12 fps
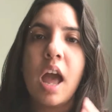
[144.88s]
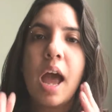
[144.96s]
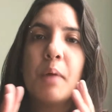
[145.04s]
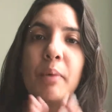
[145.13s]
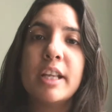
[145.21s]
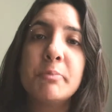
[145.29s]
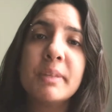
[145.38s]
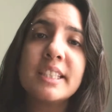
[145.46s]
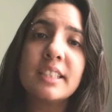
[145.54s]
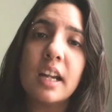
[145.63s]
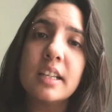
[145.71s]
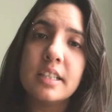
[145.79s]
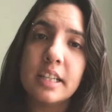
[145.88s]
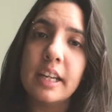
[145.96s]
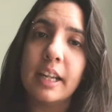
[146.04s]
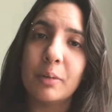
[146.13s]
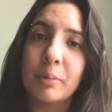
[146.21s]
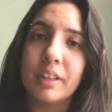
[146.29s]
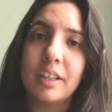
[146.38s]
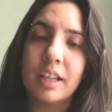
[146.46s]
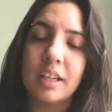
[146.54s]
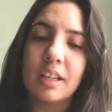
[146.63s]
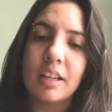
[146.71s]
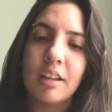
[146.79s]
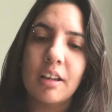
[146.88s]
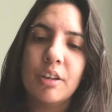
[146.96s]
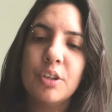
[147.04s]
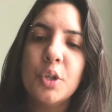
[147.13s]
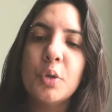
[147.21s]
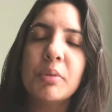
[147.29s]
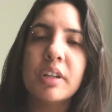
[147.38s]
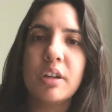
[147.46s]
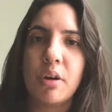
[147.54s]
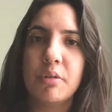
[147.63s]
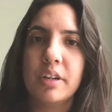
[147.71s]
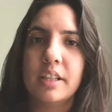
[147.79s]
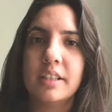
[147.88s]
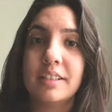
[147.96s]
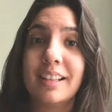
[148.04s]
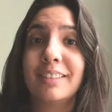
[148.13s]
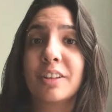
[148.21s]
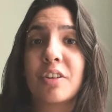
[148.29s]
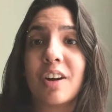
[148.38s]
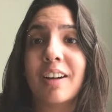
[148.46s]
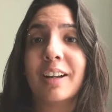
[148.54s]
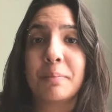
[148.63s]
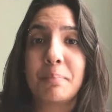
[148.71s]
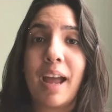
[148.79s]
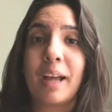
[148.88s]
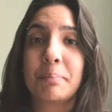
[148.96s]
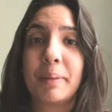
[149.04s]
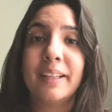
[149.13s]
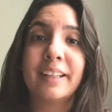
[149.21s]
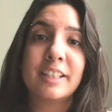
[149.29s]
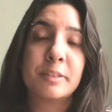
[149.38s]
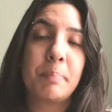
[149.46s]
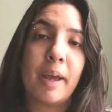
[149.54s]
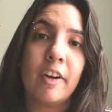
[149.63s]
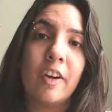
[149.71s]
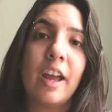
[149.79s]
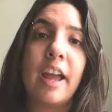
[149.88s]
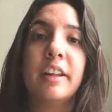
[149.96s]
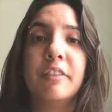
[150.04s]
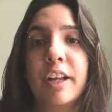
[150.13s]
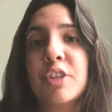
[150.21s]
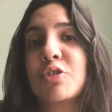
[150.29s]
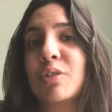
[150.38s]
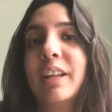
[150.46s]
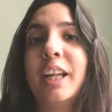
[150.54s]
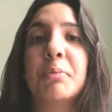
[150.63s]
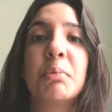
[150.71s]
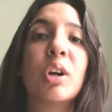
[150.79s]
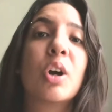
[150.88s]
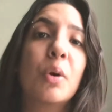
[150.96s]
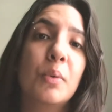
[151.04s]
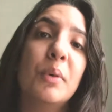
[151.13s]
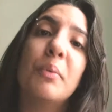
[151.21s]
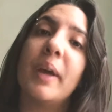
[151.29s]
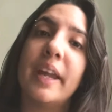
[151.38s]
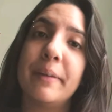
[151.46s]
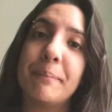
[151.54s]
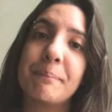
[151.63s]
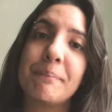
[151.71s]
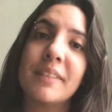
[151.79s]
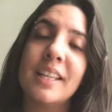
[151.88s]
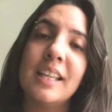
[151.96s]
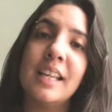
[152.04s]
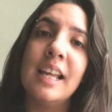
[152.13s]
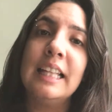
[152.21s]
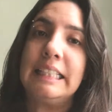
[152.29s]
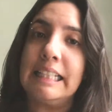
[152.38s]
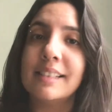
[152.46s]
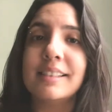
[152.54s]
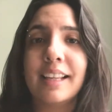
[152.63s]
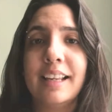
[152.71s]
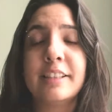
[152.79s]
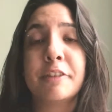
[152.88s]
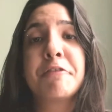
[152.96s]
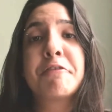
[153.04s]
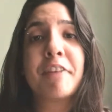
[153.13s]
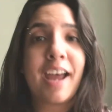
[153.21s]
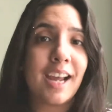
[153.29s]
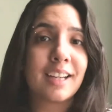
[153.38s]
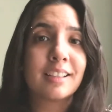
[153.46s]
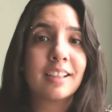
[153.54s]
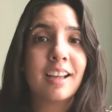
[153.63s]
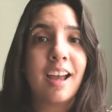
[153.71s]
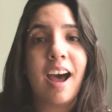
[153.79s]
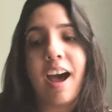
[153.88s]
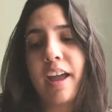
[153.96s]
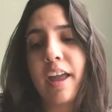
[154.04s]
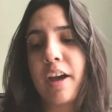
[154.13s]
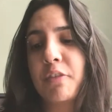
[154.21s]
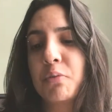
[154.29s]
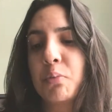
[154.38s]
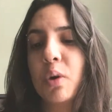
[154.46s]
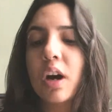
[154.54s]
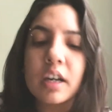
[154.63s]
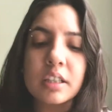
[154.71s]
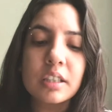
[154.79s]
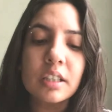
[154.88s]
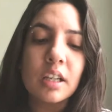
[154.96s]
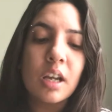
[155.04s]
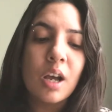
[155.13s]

And when we start dealing with it, you would notice that the chronic back pain gets better and eventually it will go away. This is a fact. I have worked